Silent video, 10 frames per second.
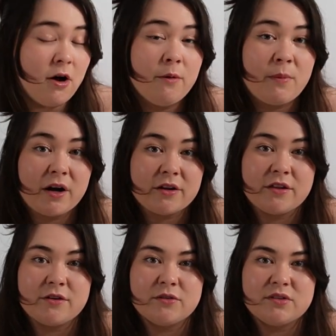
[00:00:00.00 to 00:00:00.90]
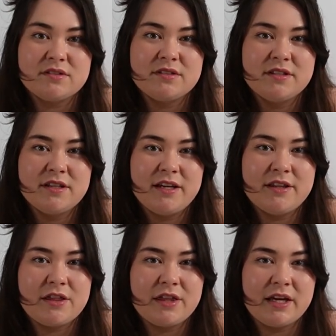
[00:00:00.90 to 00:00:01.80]
I'll mark those
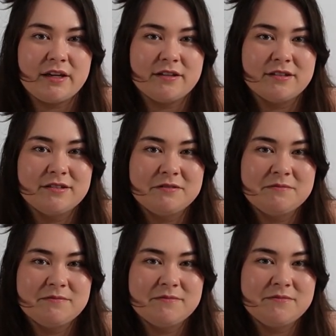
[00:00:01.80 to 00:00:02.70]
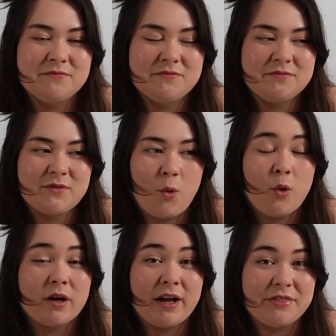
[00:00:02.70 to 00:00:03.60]
in the thing
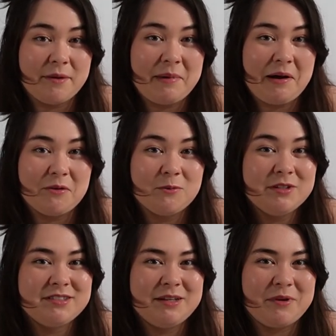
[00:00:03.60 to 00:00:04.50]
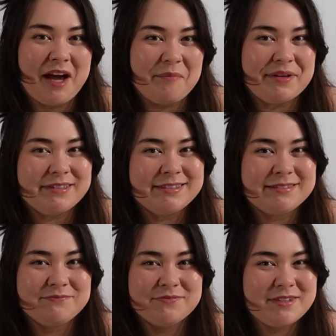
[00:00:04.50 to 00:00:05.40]
or cut them out. We'll see what
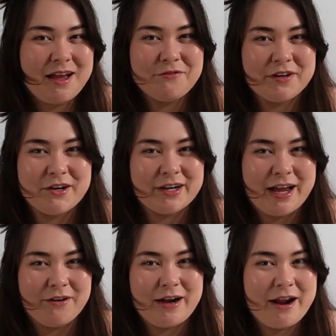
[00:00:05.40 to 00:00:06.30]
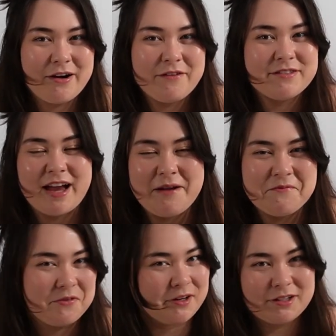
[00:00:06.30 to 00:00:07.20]
happens. I'll figure it out. I don't have
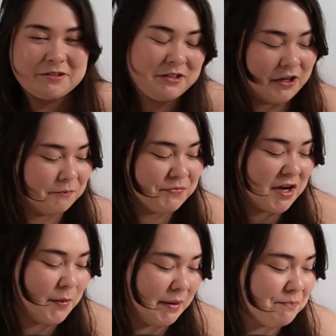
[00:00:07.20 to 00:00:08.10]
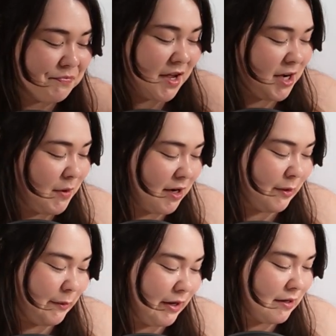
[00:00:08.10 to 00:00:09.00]
time for, you know. Anyway, anyway,
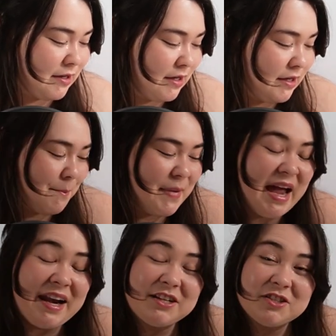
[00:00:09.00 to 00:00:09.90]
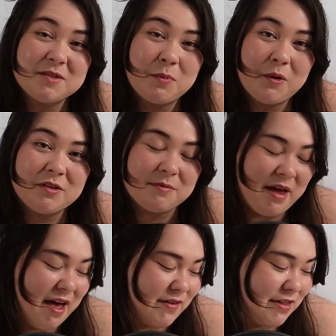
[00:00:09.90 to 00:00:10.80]
anyway, anyway. Man, I just spoiled some
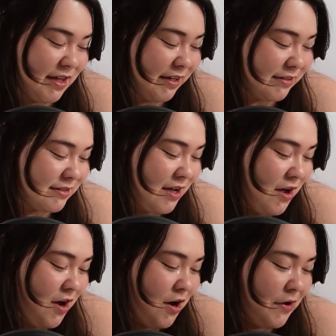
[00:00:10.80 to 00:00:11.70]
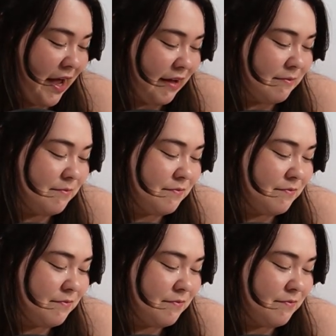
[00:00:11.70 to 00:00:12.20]
heavy things. Okay.